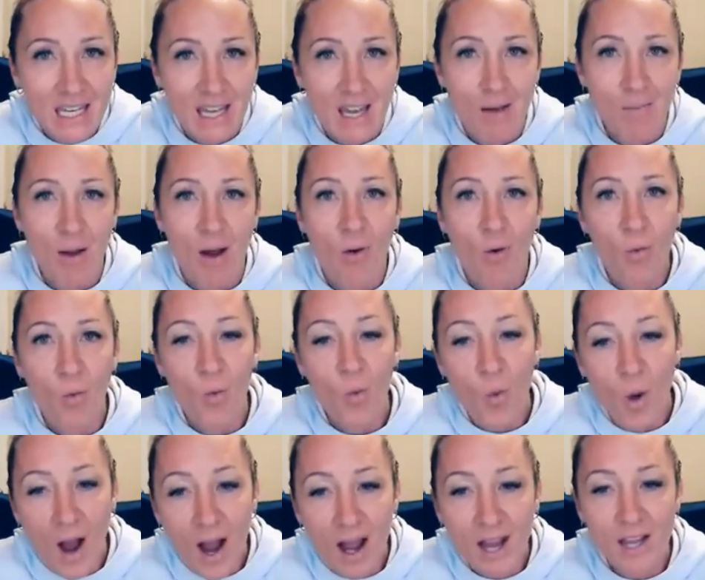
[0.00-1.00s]
about
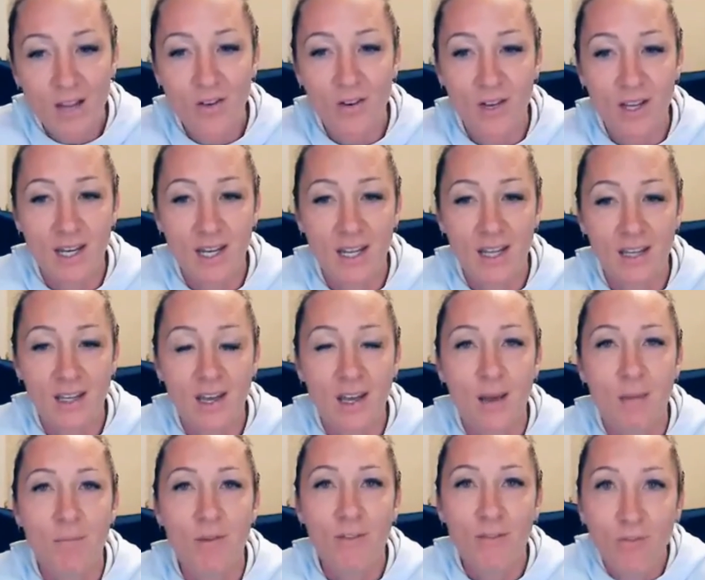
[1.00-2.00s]
why you're eating
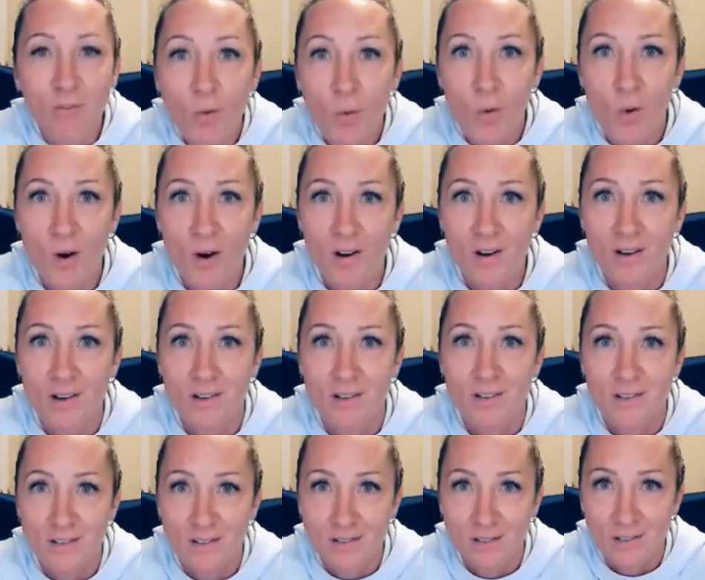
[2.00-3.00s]
before
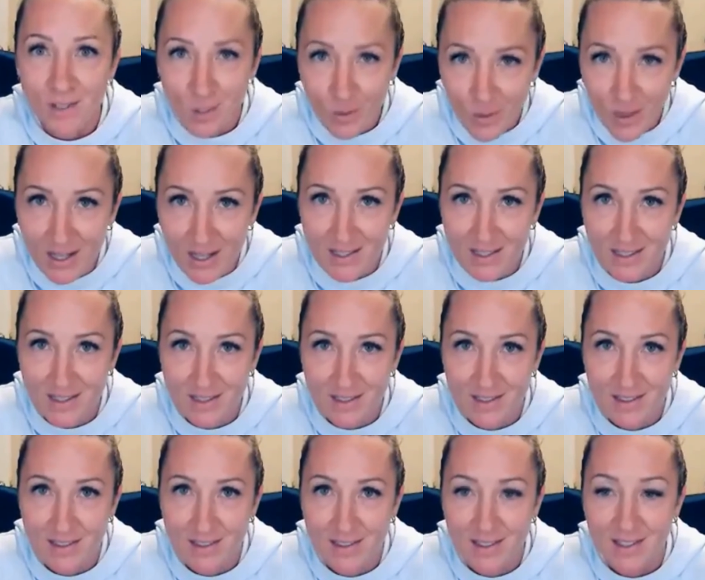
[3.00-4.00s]
you eat.
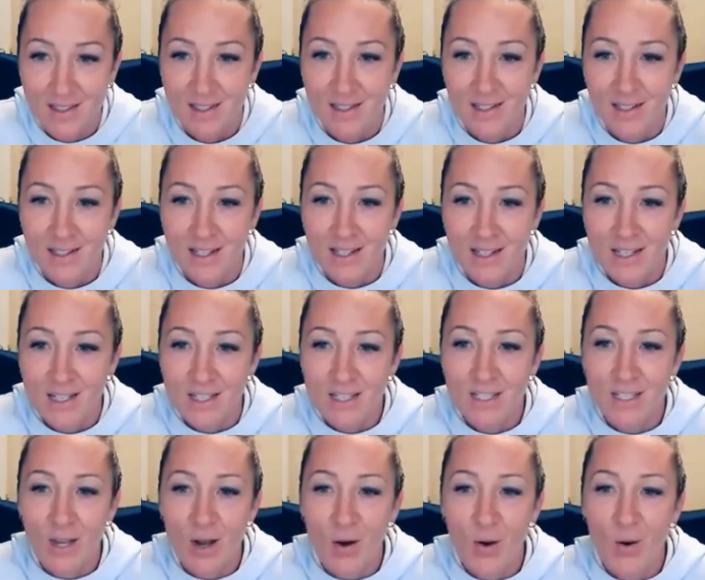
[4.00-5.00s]

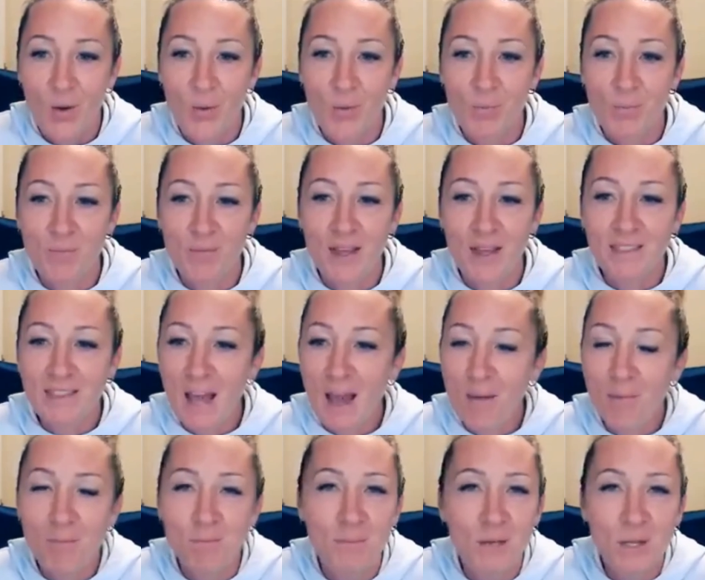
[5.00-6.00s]
So let
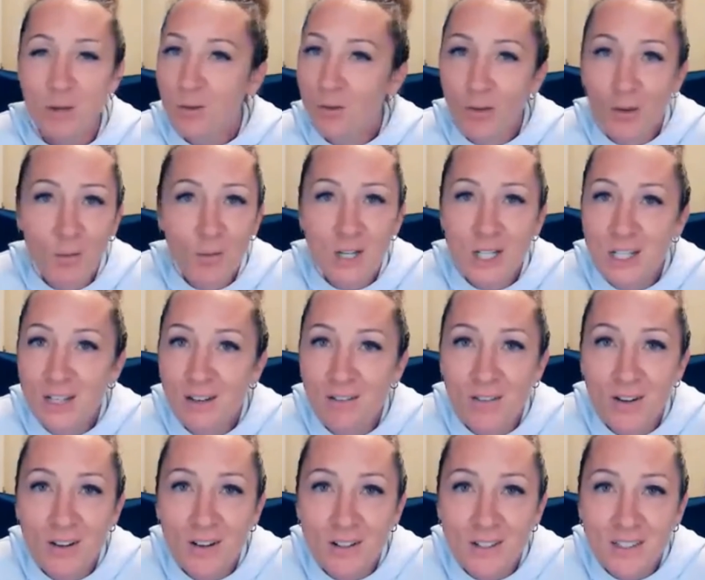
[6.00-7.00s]
that beautiful machine of
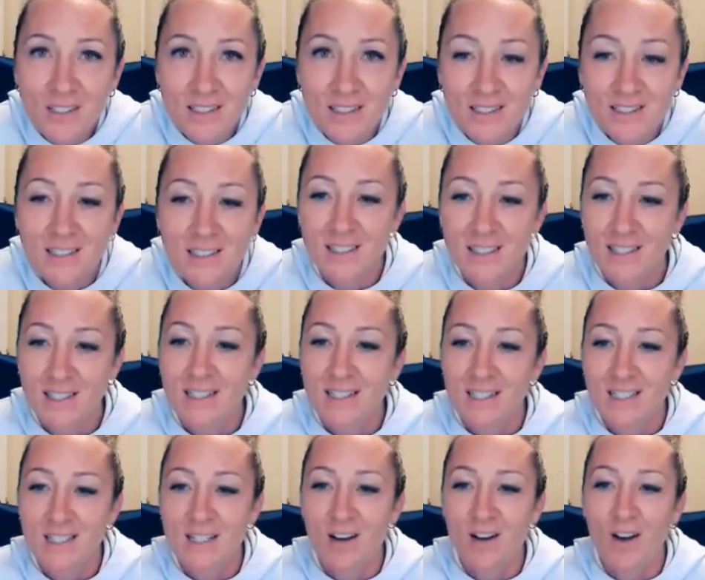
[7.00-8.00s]
yours
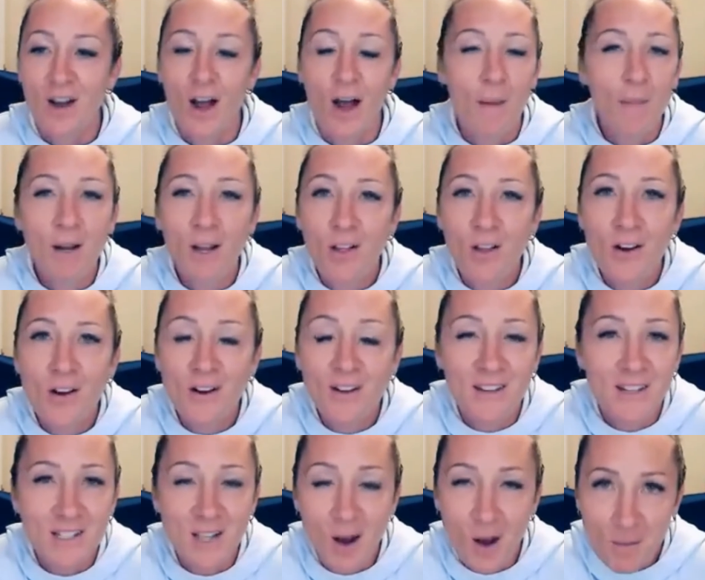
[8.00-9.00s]
start humming along
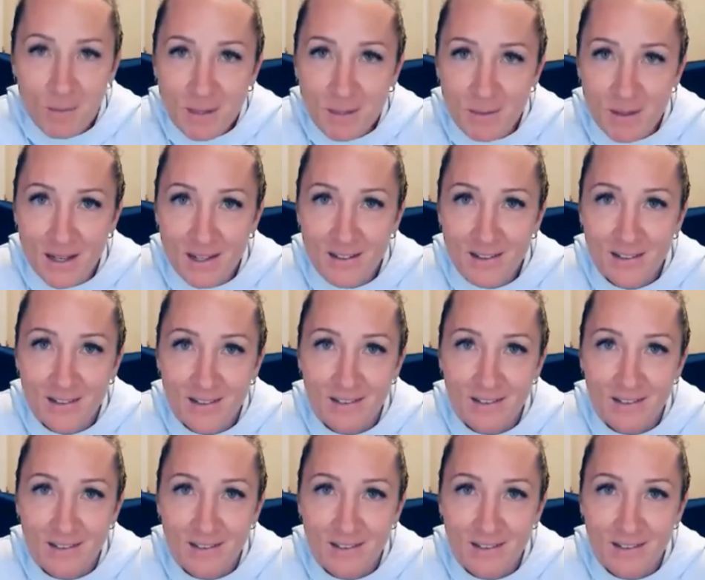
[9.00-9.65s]
at top speed,